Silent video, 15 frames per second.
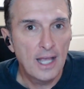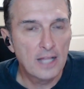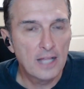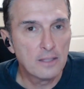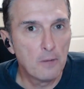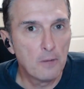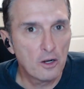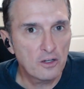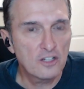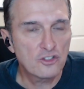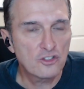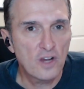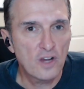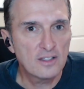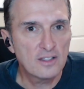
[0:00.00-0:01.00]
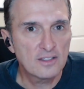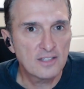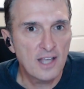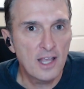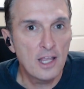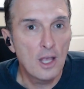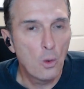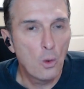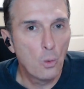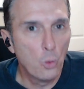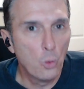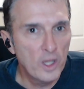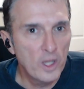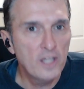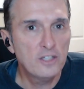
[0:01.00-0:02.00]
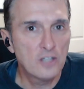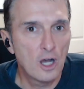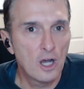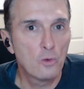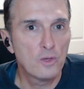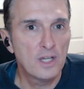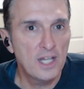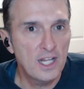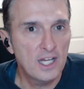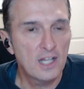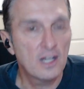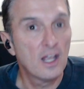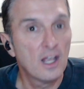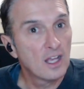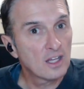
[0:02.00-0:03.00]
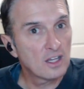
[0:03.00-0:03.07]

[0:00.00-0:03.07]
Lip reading: and the market is trying to say we don't need it,